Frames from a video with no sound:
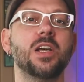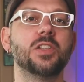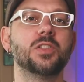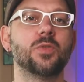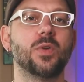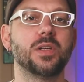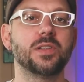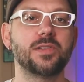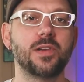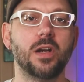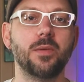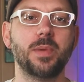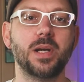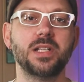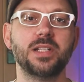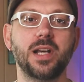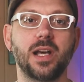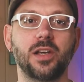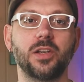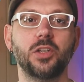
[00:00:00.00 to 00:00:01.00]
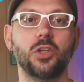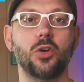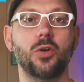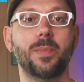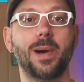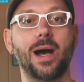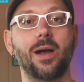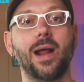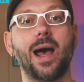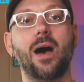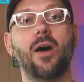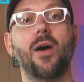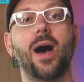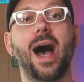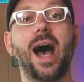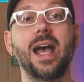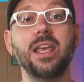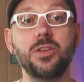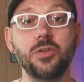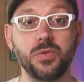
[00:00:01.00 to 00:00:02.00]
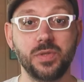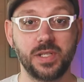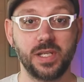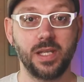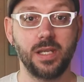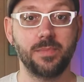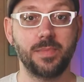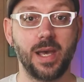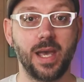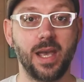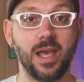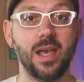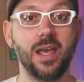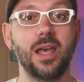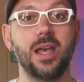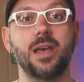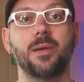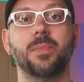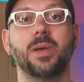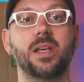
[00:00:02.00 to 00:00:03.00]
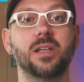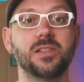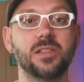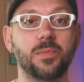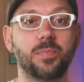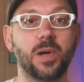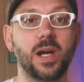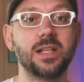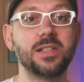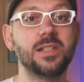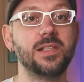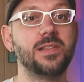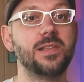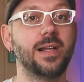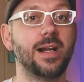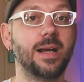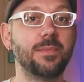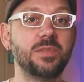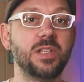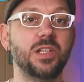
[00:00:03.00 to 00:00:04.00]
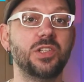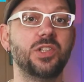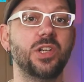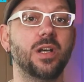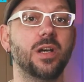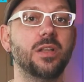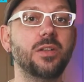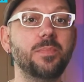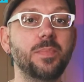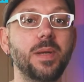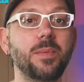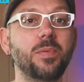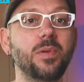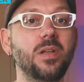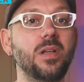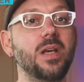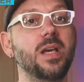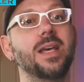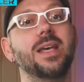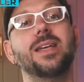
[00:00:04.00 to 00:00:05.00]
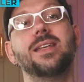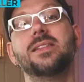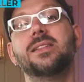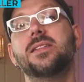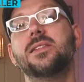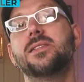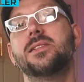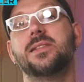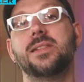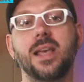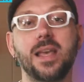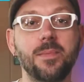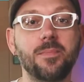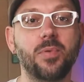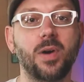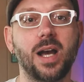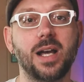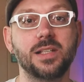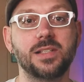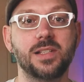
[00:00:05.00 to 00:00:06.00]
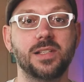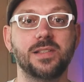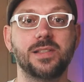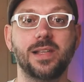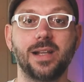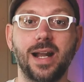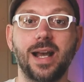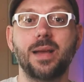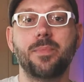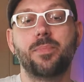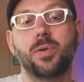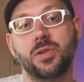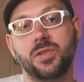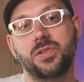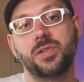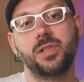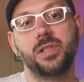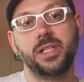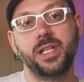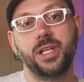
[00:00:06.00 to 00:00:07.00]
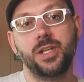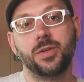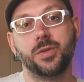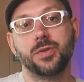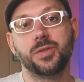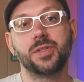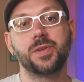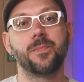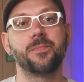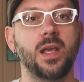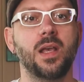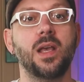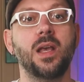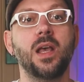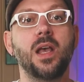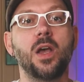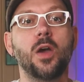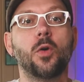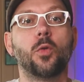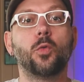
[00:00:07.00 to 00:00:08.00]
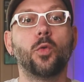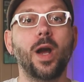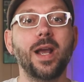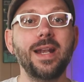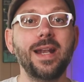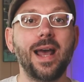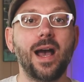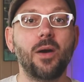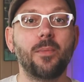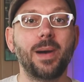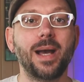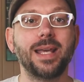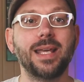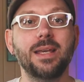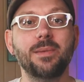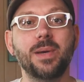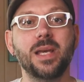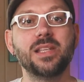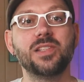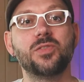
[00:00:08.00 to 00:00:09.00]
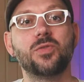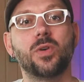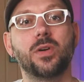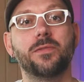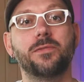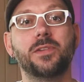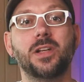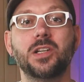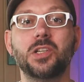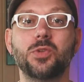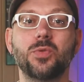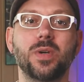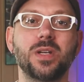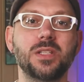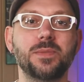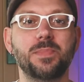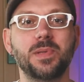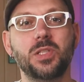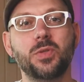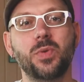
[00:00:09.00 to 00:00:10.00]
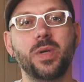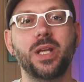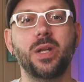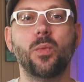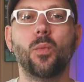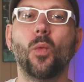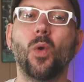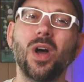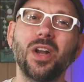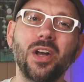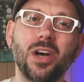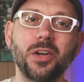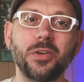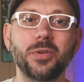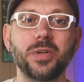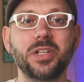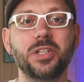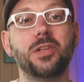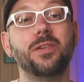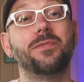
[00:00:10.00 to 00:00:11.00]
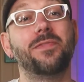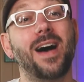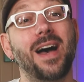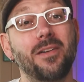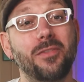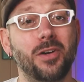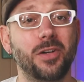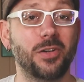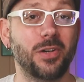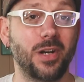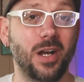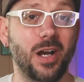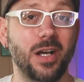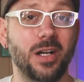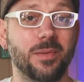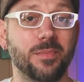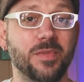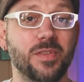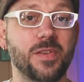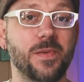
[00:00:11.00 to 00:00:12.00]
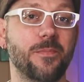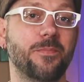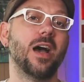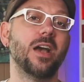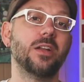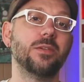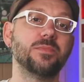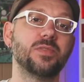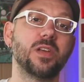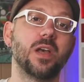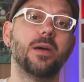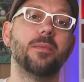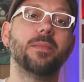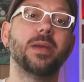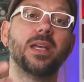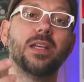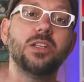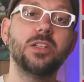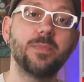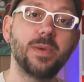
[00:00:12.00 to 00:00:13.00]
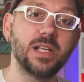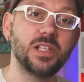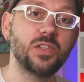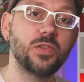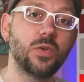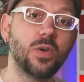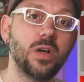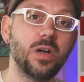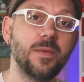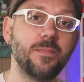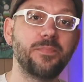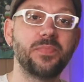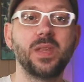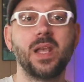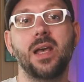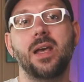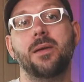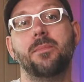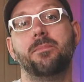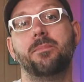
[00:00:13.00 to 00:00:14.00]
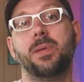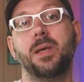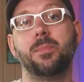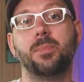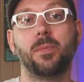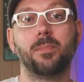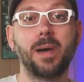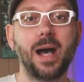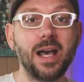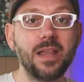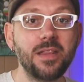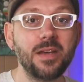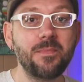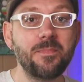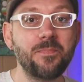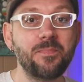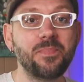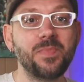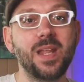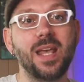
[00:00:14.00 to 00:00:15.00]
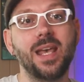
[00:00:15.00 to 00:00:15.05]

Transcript: So I'll start by telling you about how I use eBay, because the process that I'm teaching other people is the same process that I personally use. Right now, my eBay store fluctuates between 100 to 500 items. Items come into my store, people buy them,